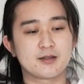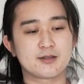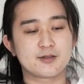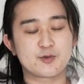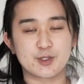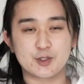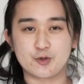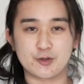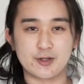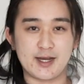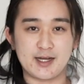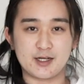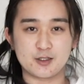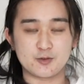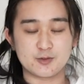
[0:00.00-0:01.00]
3/4
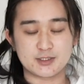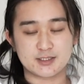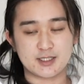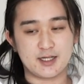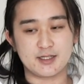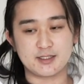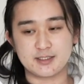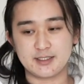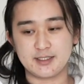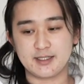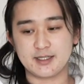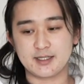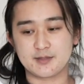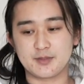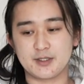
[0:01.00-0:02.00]
angle, which is kind of
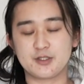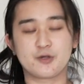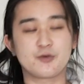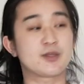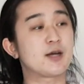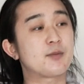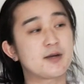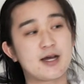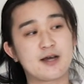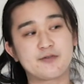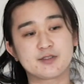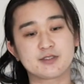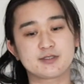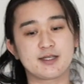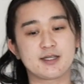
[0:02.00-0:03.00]
cheating, but the upper half
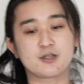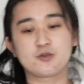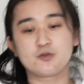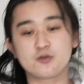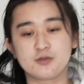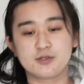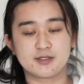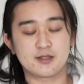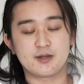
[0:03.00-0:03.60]
is like cool,